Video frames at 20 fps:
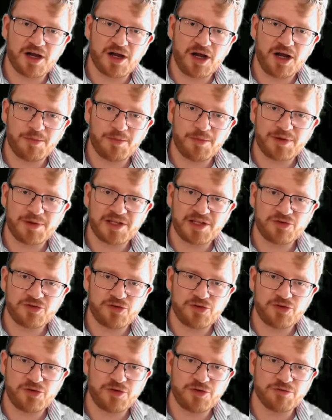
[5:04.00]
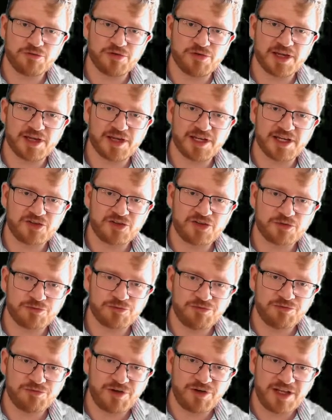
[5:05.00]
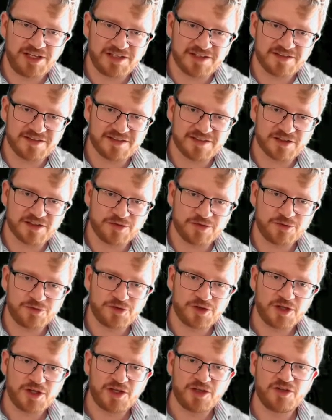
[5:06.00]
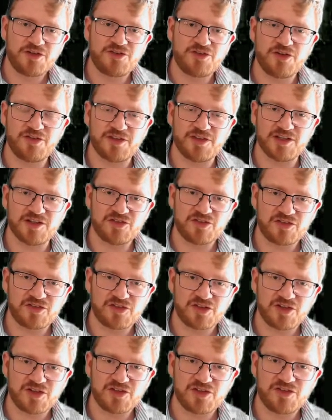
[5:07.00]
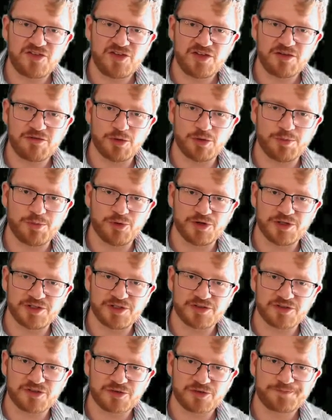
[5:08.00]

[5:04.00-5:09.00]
up and to the right relative to this 0 point.